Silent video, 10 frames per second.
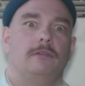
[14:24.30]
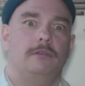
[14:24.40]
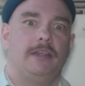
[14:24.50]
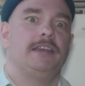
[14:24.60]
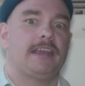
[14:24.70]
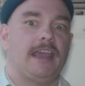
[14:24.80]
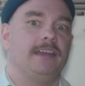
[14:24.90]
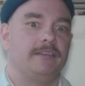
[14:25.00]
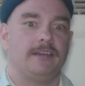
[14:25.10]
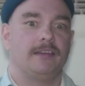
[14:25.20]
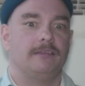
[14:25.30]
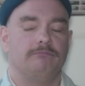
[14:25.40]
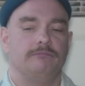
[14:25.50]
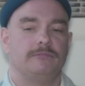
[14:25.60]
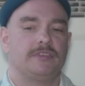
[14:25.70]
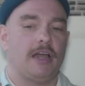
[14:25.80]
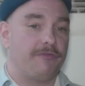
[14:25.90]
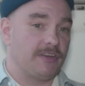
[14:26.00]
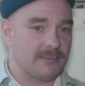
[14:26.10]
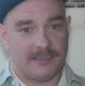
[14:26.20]
indicate
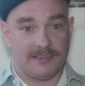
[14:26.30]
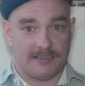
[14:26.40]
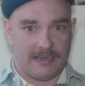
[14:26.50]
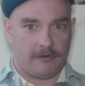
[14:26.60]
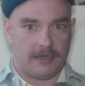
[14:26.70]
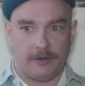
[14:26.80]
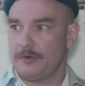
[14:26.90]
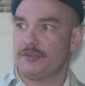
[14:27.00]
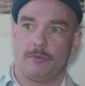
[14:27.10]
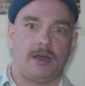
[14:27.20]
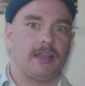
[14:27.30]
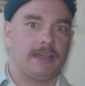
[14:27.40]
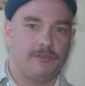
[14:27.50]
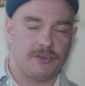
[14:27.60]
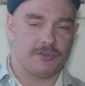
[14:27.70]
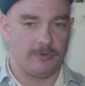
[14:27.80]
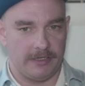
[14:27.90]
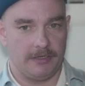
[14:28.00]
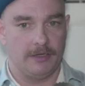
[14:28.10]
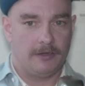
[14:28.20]
toughness necessarily, which is why, like, if you're just
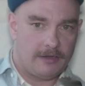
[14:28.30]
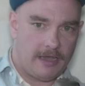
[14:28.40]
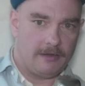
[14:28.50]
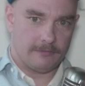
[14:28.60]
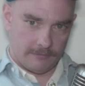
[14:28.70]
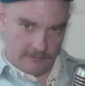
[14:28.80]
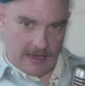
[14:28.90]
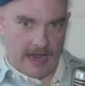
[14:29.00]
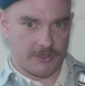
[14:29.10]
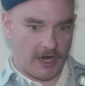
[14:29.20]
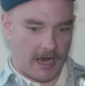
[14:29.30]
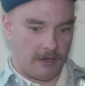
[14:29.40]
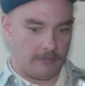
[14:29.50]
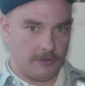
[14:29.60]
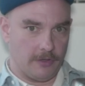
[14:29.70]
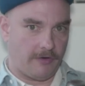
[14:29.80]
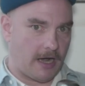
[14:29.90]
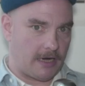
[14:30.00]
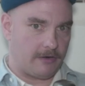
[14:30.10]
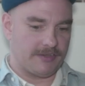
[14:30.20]
really agile, you have a
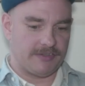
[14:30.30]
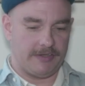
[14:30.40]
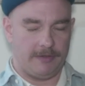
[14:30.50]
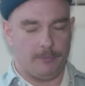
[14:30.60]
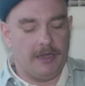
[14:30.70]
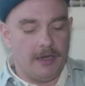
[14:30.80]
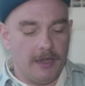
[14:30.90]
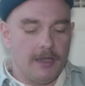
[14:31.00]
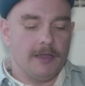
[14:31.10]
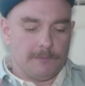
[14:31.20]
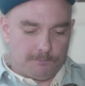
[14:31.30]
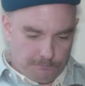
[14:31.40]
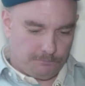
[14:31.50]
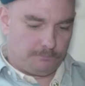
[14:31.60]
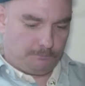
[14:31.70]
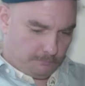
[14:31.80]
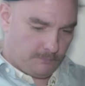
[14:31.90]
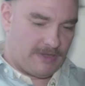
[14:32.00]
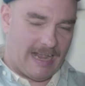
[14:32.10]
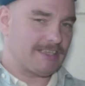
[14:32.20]
higher AC. But
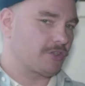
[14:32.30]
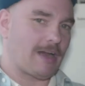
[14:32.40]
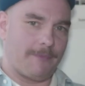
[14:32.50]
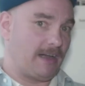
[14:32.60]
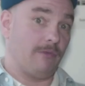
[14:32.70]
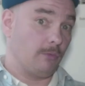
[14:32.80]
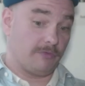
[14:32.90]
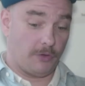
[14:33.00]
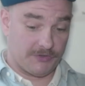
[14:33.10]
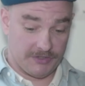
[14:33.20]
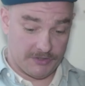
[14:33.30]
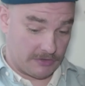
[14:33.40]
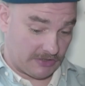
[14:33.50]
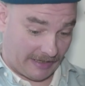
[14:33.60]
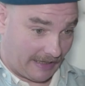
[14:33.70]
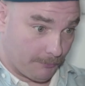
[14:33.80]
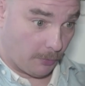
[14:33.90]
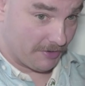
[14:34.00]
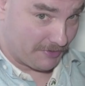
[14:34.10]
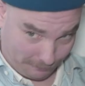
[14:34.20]
that's a trap that everyone falls into, just like hit points.